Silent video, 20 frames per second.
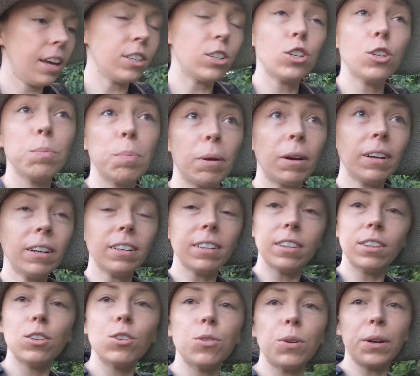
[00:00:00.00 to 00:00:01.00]
I just parked
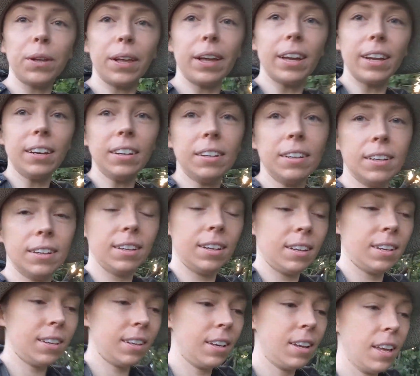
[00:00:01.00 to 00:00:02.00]
at the trailhead
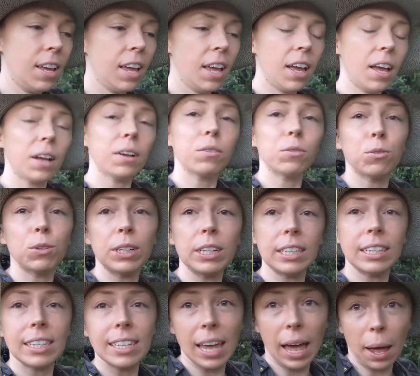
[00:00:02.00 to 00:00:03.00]
at
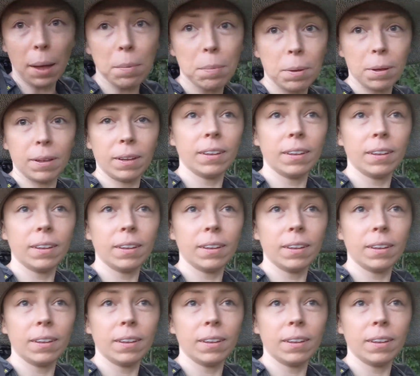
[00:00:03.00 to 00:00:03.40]
Reid's Gap.